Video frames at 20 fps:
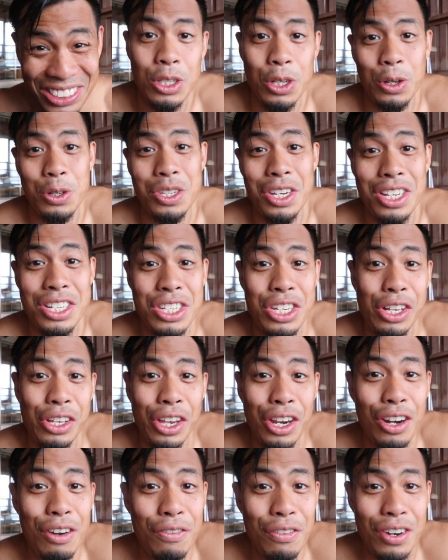So just chill
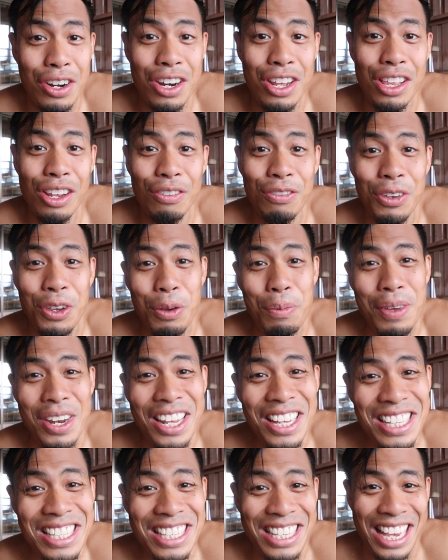here for another few
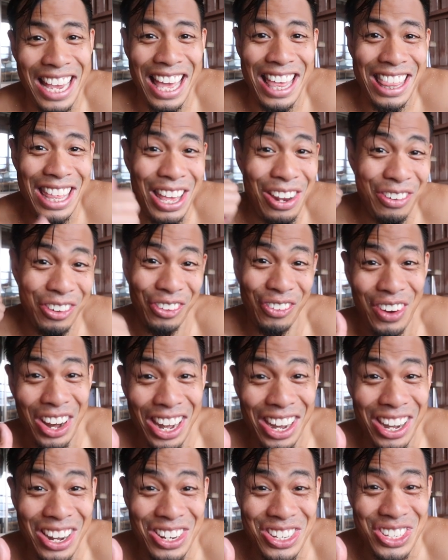minutes and then we're
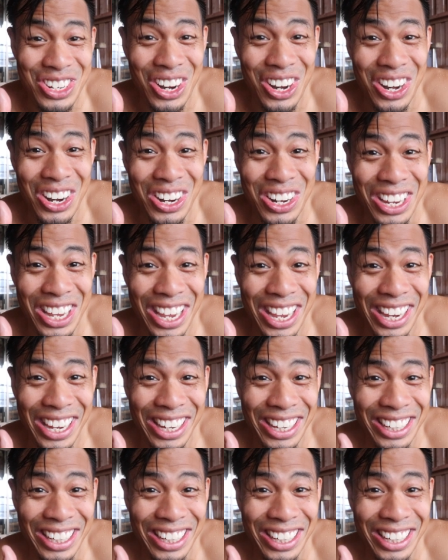ready to start our day.